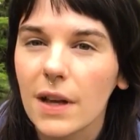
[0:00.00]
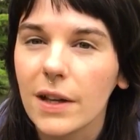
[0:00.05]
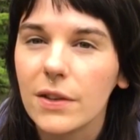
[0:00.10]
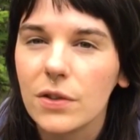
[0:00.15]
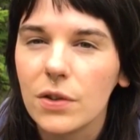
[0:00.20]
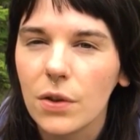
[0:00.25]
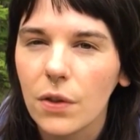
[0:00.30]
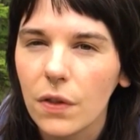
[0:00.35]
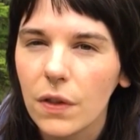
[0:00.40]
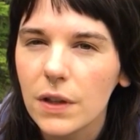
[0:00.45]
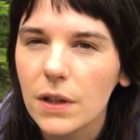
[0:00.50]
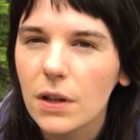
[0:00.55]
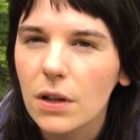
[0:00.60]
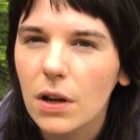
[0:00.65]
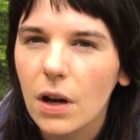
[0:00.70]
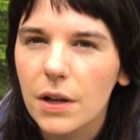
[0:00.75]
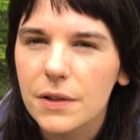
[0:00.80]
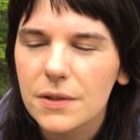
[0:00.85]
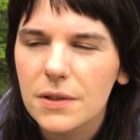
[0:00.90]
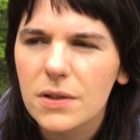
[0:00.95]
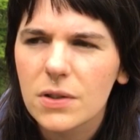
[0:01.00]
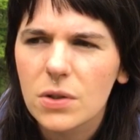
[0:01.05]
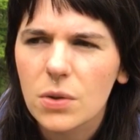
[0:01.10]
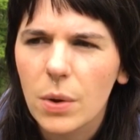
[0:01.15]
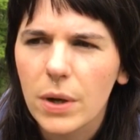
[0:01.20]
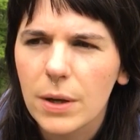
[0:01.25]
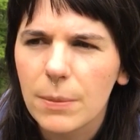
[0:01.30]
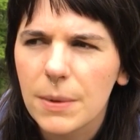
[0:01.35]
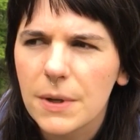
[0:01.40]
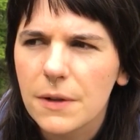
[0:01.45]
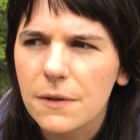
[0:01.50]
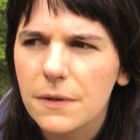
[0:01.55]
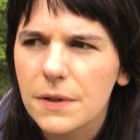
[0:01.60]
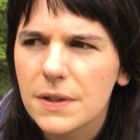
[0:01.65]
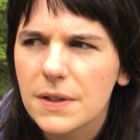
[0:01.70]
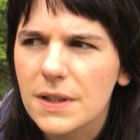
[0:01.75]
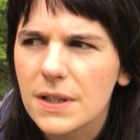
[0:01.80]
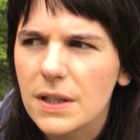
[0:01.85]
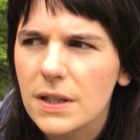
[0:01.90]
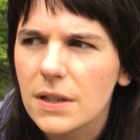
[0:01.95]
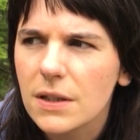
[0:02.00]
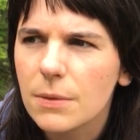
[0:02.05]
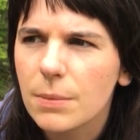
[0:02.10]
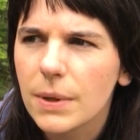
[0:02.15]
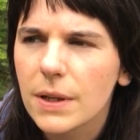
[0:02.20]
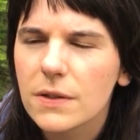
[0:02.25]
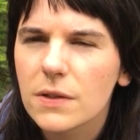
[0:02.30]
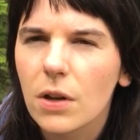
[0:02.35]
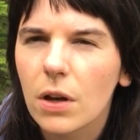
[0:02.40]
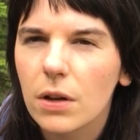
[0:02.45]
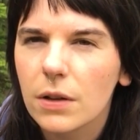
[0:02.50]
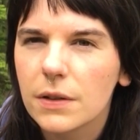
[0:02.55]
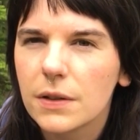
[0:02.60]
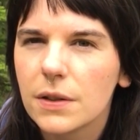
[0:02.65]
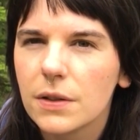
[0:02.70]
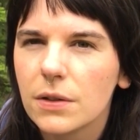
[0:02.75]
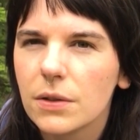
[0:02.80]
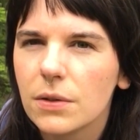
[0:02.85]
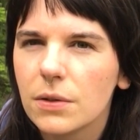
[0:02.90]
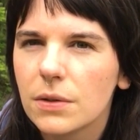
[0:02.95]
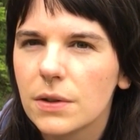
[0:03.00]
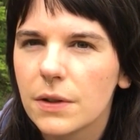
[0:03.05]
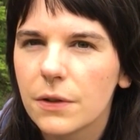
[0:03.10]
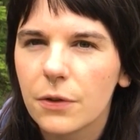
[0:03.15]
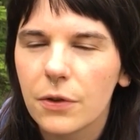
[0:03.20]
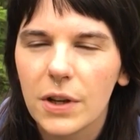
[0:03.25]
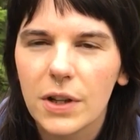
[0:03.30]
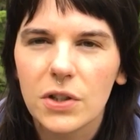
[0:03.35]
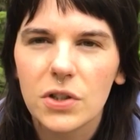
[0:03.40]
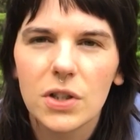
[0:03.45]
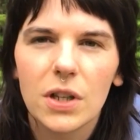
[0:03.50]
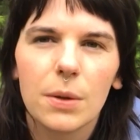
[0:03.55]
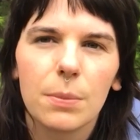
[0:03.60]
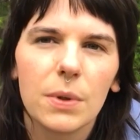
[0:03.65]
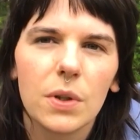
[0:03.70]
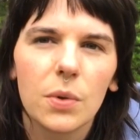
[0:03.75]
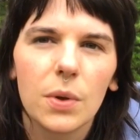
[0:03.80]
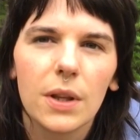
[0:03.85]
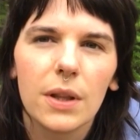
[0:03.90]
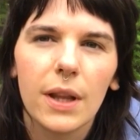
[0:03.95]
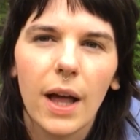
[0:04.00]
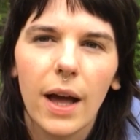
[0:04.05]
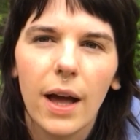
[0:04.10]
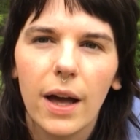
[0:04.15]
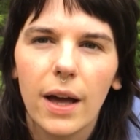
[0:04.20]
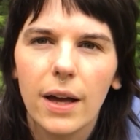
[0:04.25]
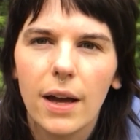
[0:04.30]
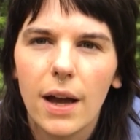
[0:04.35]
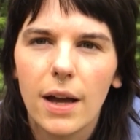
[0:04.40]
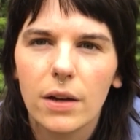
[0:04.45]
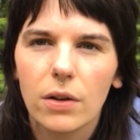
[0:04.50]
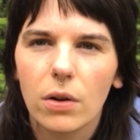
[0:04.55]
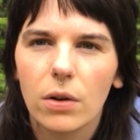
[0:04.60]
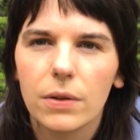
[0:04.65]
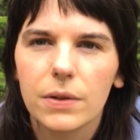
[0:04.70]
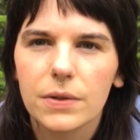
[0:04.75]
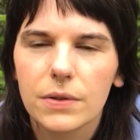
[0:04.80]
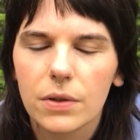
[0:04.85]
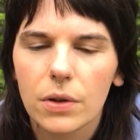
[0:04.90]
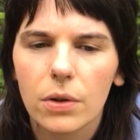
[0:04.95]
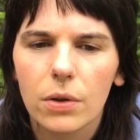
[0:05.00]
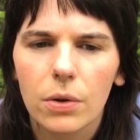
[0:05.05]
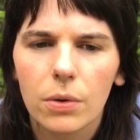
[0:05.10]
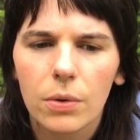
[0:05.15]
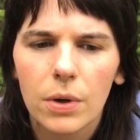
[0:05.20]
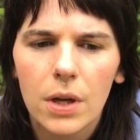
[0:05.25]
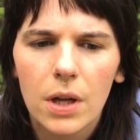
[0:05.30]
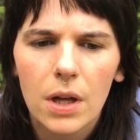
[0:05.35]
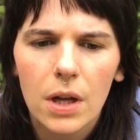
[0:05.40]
I do think it causes quite a bit of fatigue, but it's hard to differentiate between that and also